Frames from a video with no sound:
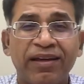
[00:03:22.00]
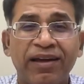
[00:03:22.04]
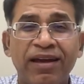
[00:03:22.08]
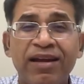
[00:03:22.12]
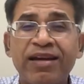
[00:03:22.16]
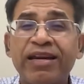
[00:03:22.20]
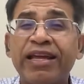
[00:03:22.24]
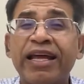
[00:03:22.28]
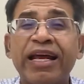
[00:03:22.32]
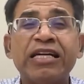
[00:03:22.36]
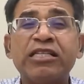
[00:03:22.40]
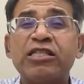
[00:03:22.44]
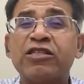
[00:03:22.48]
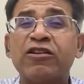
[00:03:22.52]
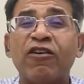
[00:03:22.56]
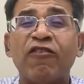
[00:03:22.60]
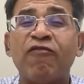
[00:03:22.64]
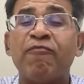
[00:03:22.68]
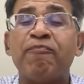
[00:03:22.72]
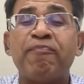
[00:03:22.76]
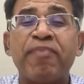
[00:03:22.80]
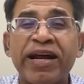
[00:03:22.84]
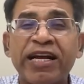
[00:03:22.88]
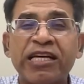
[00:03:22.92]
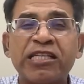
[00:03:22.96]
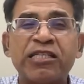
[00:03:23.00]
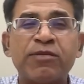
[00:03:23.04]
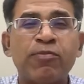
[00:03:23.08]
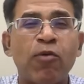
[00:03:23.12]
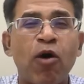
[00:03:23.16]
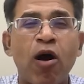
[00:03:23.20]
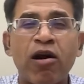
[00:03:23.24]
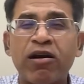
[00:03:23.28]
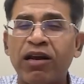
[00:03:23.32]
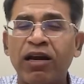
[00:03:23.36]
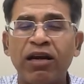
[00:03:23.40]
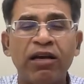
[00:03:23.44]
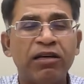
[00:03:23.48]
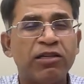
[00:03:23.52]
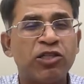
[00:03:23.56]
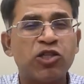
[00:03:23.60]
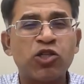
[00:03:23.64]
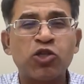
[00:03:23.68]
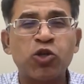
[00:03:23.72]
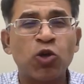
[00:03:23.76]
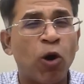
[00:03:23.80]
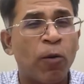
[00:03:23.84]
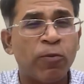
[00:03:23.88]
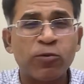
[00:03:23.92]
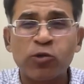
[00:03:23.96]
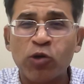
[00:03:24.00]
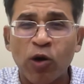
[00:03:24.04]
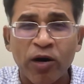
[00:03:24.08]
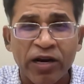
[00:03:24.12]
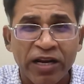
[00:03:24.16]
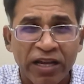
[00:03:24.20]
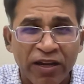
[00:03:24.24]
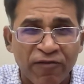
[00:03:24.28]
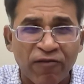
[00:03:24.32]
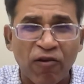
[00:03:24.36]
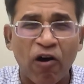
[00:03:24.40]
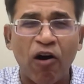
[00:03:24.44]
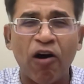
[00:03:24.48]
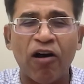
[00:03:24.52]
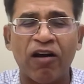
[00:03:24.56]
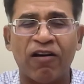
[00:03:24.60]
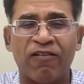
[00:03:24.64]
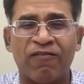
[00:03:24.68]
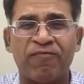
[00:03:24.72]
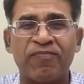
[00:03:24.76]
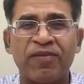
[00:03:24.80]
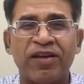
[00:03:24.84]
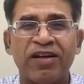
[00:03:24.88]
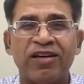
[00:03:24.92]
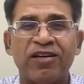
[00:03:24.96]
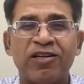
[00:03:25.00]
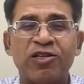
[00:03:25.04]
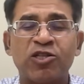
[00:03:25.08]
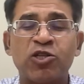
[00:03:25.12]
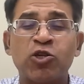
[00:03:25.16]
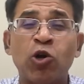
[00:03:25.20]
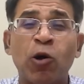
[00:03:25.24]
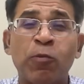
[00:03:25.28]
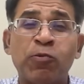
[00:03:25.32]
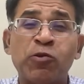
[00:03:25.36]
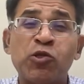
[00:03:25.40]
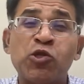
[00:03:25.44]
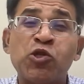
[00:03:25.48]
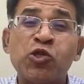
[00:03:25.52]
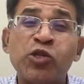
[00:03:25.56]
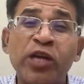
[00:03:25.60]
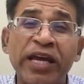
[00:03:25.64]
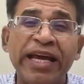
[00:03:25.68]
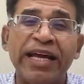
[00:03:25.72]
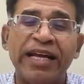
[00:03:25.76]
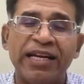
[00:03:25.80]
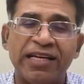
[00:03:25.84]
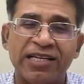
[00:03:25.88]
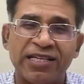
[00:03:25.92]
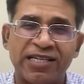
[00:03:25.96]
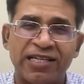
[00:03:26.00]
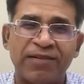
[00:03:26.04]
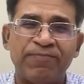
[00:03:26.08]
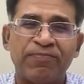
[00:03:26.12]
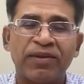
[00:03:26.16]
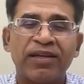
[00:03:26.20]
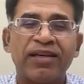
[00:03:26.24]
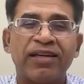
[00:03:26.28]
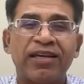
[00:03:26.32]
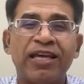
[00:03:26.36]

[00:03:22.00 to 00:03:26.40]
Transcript: In case of Penck's model, slopes don't evolve, slopes change,